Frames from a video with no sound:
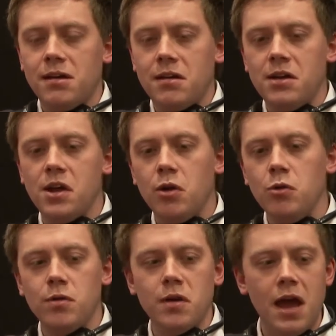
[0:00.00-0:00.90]
you
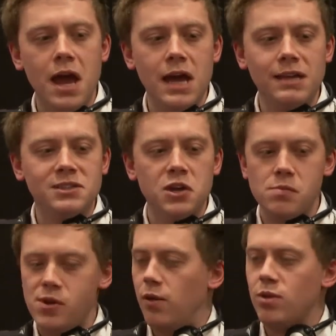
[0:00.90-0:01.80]
know, uh, to,
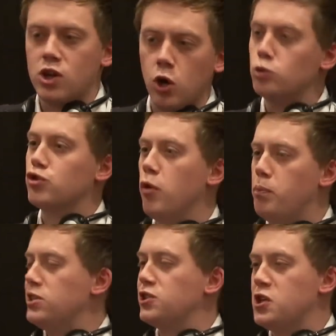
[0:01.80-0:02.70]
you know, with cultural
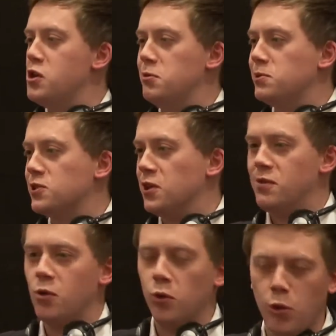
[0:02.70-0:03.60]
pursuits and,
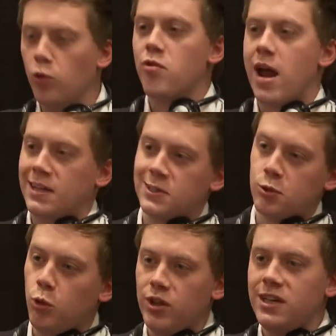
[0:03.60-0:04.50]
and all the rest.
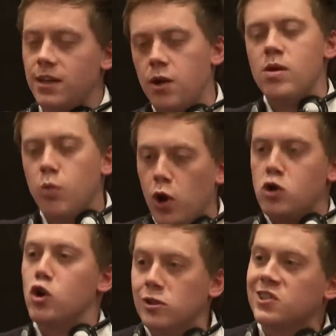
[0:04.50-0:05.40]
All the, you know, we want a
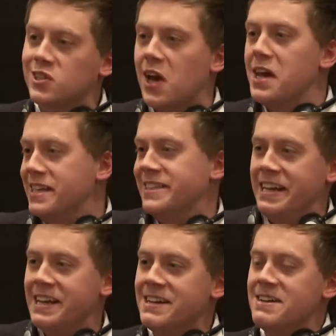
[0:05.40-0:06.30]
good society.
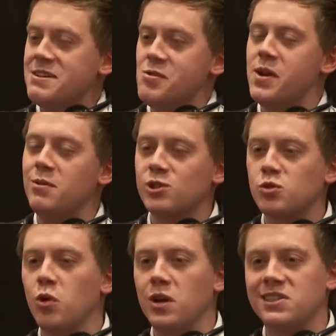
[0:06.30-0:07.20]
We don't just
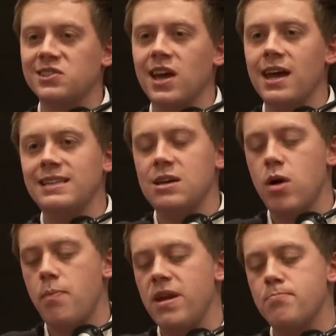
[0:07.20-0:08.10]
want a society where
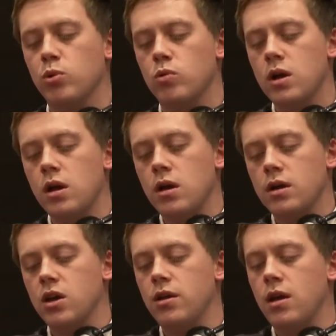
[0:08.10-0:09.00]
people
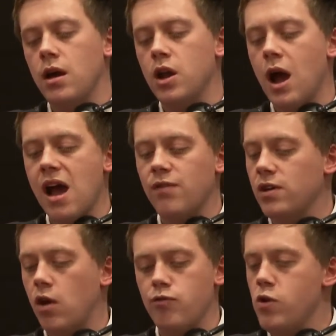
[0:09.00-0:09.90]
can, you know, have
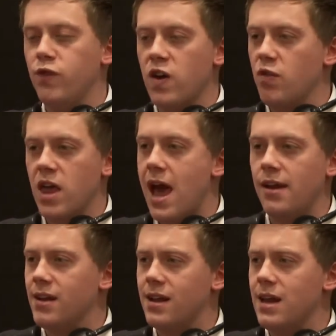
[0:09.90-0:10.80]
a roof over their head
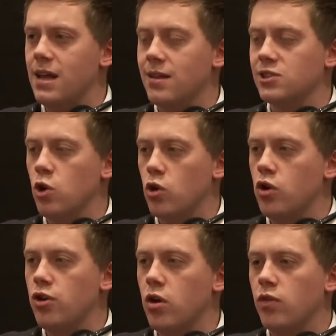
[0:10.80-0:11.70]
and can eat. That's not
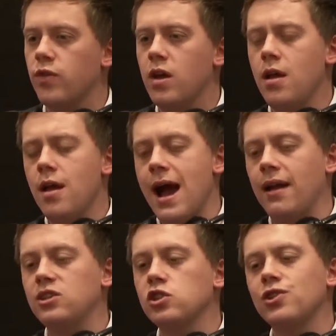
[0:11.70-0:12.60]
good enough.
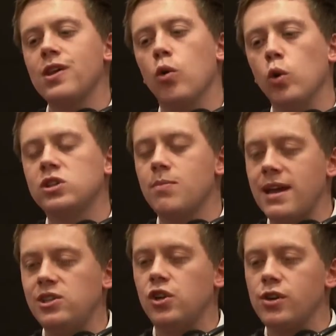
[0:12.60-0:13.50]
And I just think
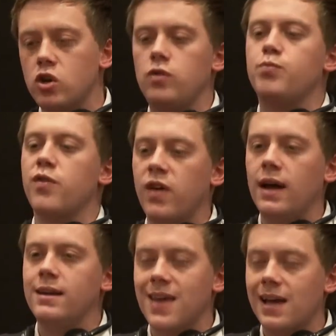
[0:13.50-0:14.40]
automation could
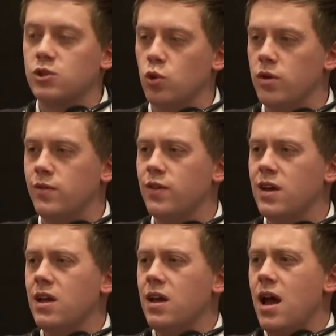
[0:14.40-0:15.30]
provide that sort of
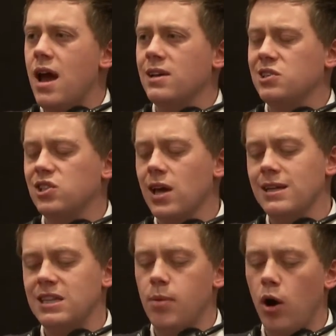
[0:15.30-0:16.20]
uh,
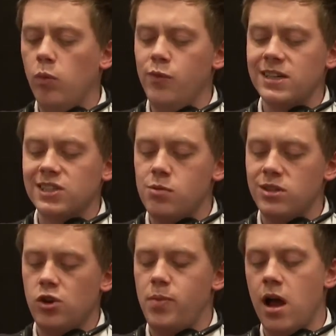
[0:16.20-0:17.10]
society. But obviously, we
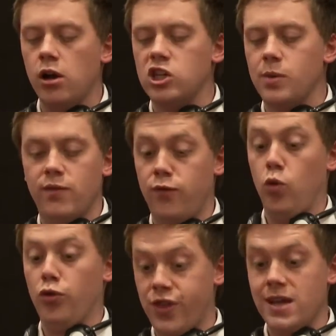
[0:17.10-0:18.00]
should be arguing
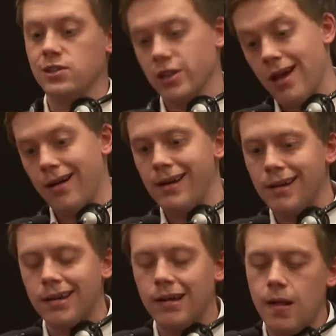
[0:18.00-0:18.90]
for things
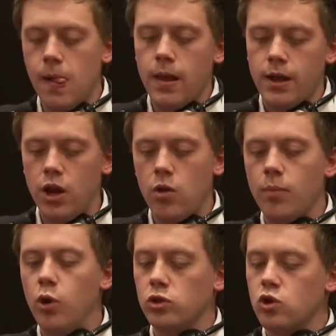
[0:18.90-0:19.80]
like, you know,
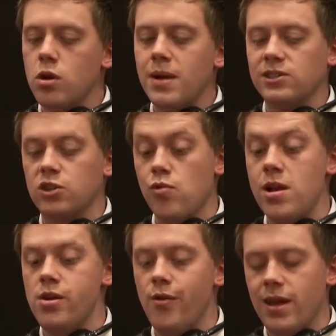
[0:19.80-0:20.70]
I'm not talking about
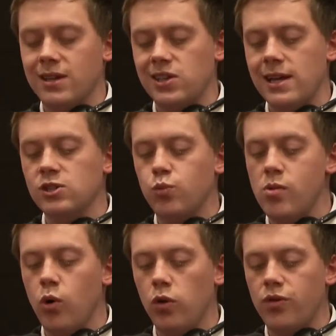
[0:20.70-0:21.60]
surrender in that sense. We
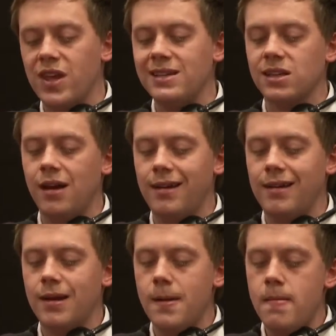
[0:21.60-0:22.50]
want things
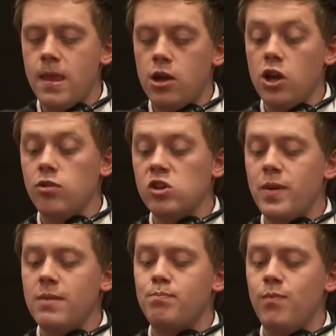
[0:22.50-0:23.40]
like, you know, there's a
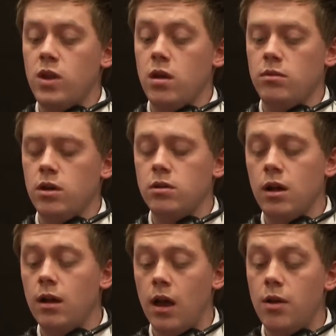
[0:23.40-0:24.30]
big
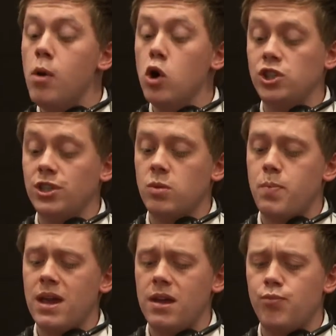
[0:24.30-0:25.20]
an emerging
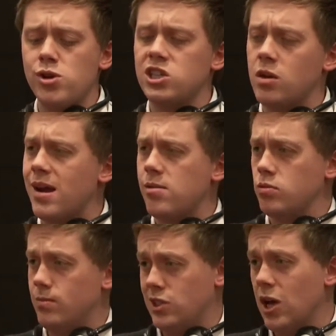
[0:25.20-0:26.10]
debate in Britain
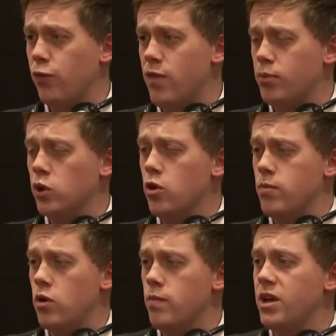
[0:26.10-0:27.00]
about self
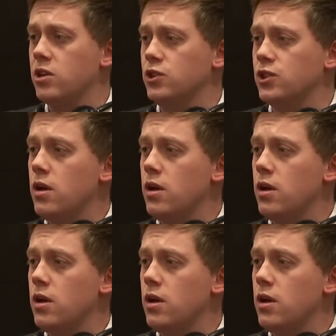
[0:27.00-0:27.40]
employment because